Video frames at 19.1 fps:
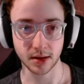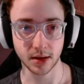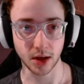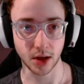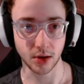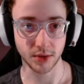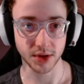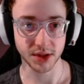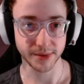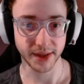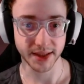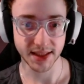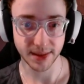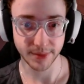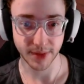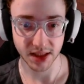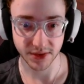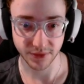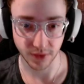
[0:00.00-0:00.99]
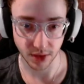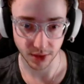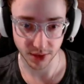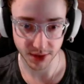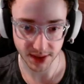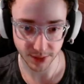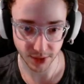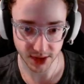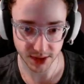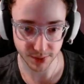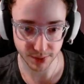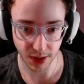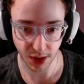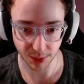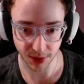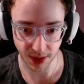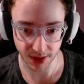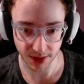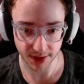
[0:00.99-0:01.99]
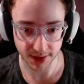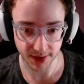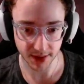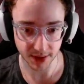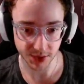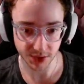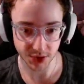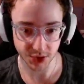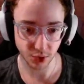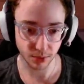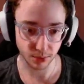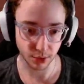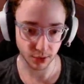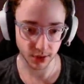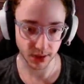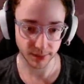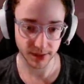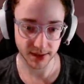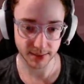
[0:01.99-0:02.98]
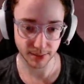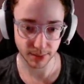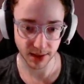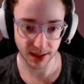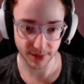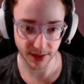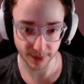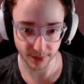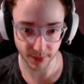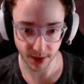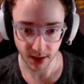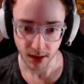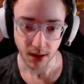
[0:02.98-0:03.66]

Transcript: Oh, it's my teammate's fault. Someone's below me on the scoreboard. Let me blame them.